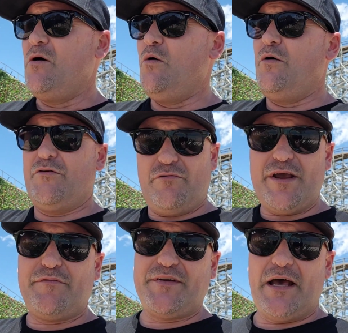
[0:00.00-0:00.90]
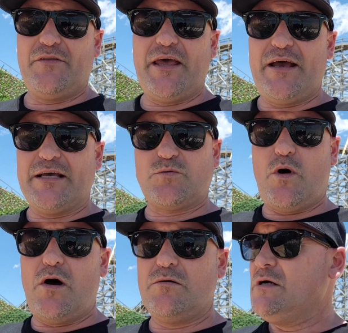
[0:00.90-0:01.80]
or the reef down there as
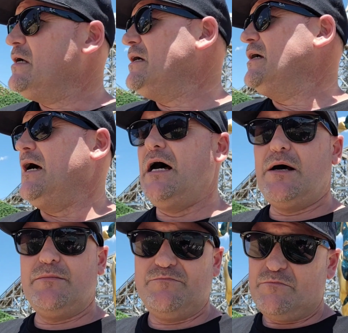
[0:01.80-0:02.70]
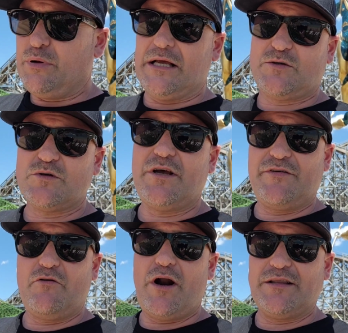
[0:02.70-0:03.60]
well. Um, plus also if
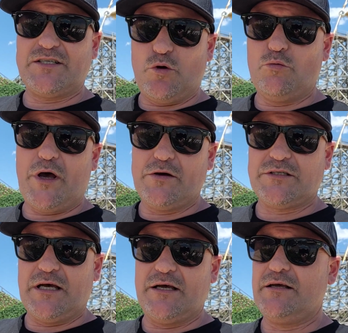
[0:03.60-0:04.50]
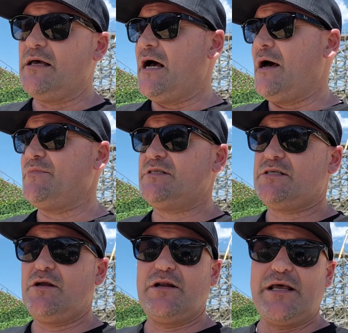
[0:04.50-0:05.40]
you're riding the Storm Coaster. Um,
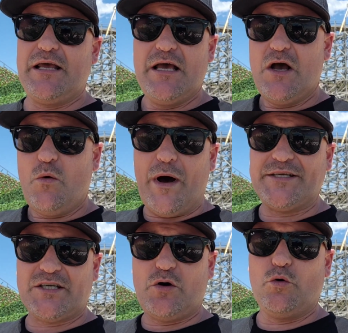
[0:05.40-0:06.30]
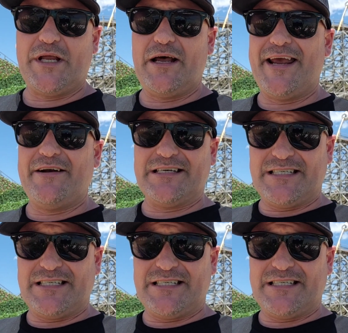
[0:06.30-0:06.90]
certainly ways to cool down here at